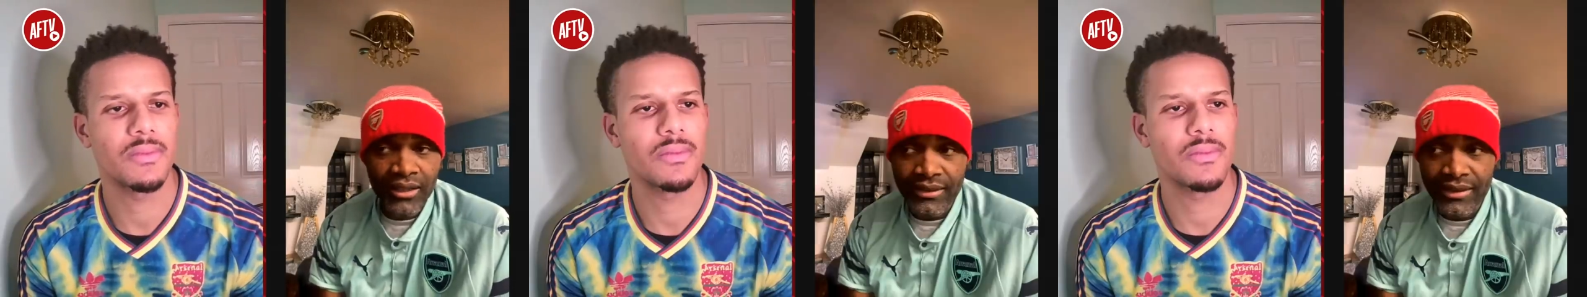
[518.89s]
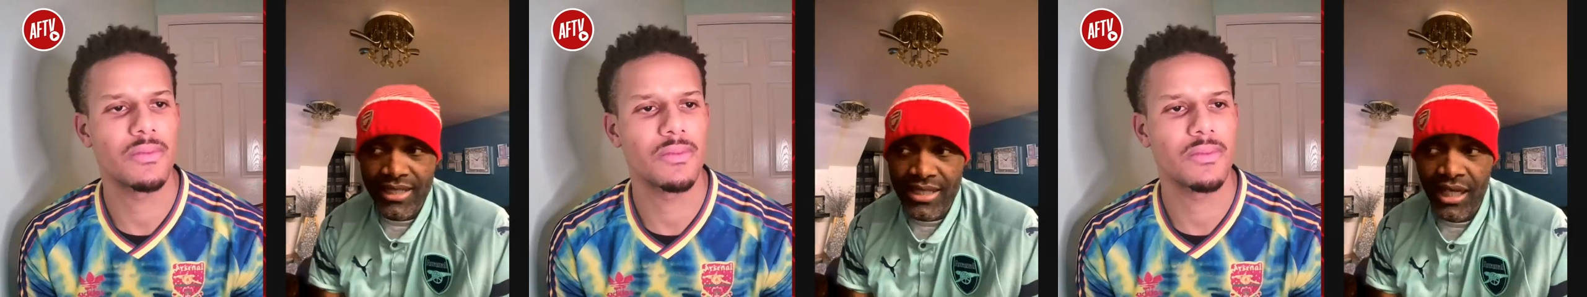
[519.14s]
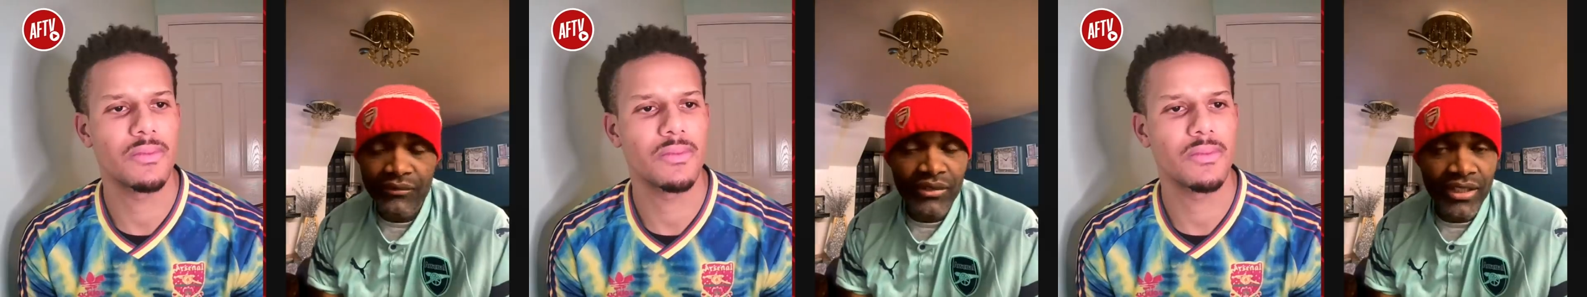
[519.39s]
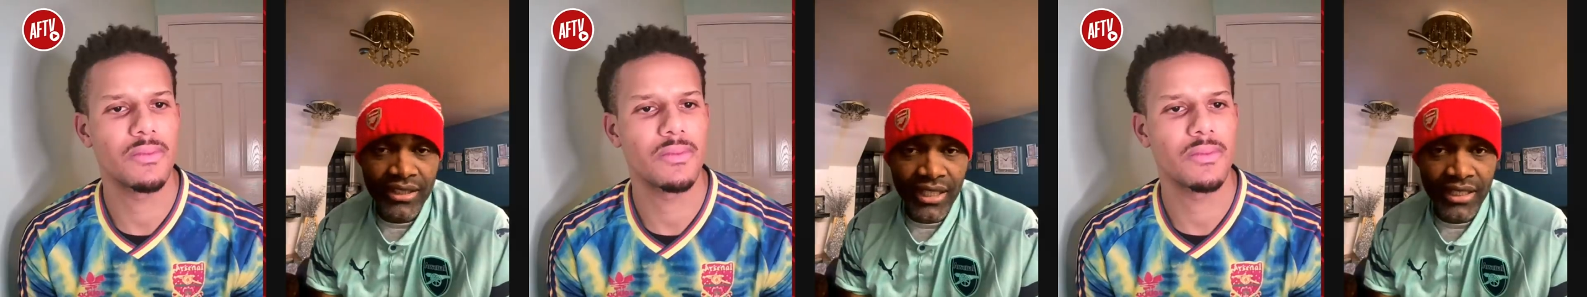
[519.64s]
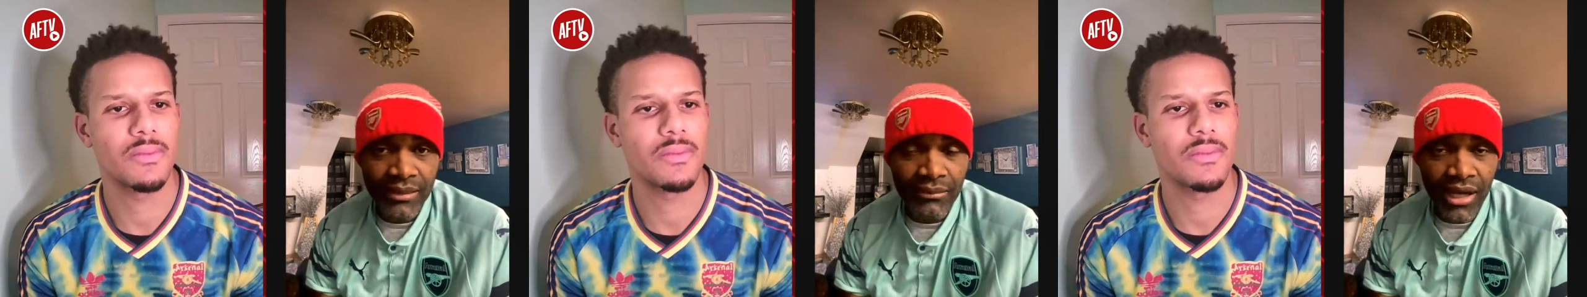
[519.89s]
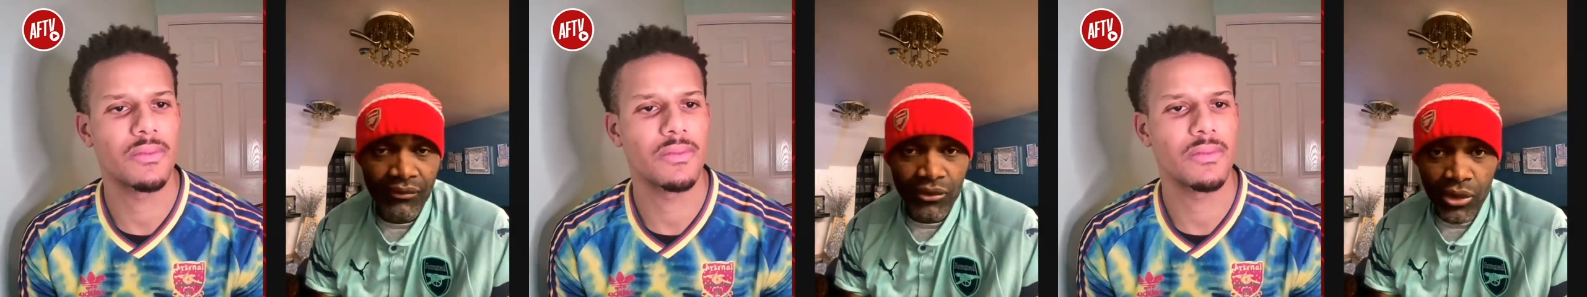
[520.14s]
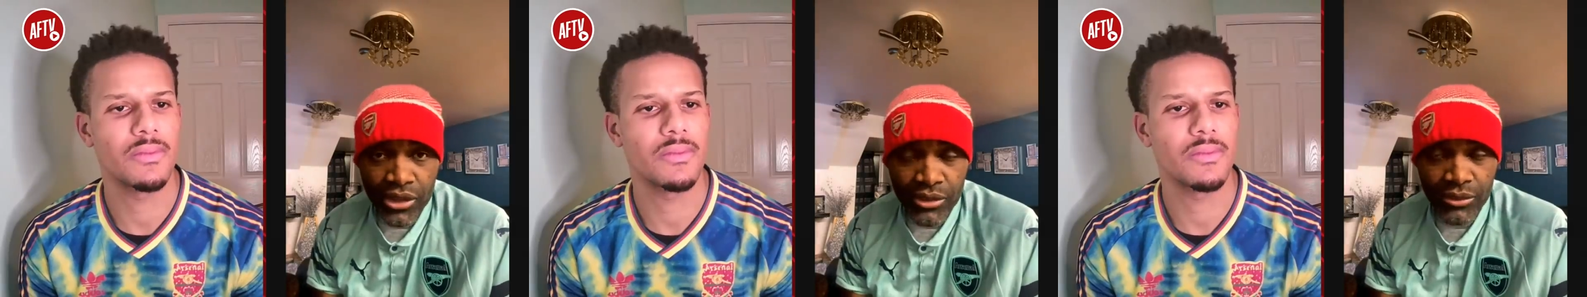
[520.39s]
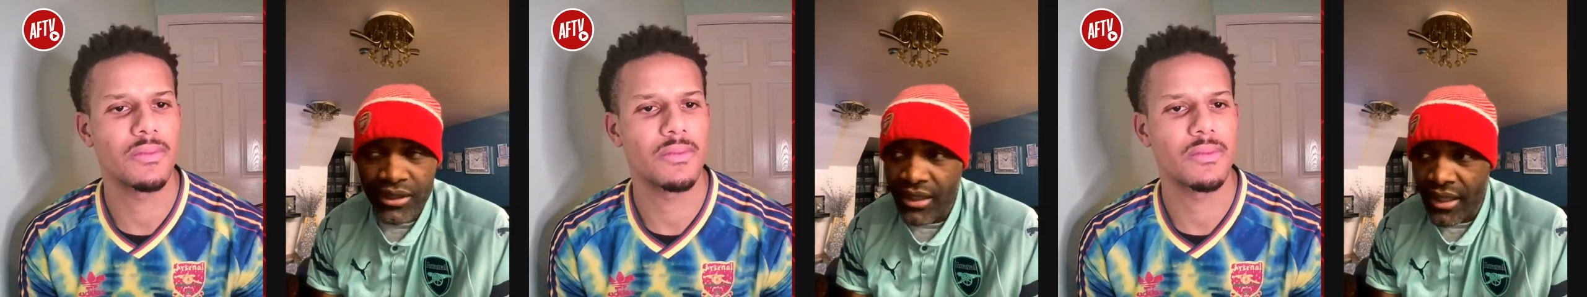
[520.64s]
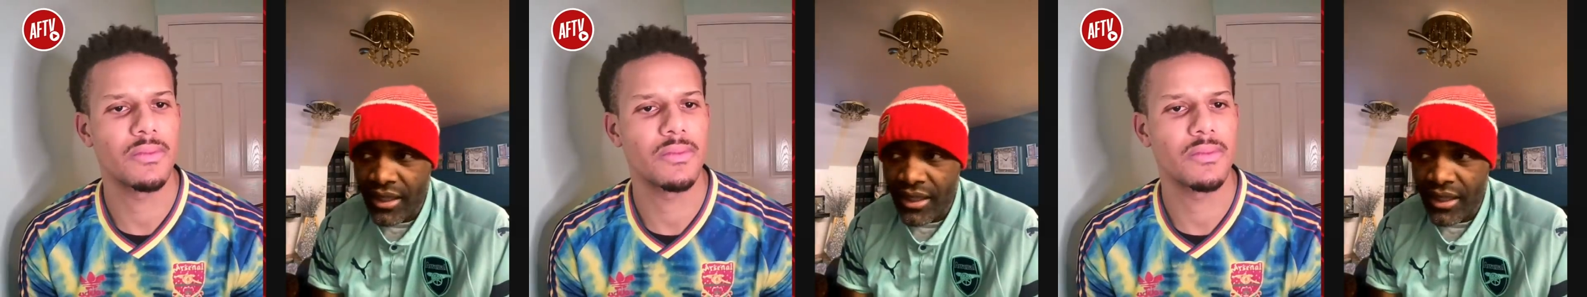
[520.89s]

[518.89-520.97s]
Speaker 1: this confidence that them have rolling with,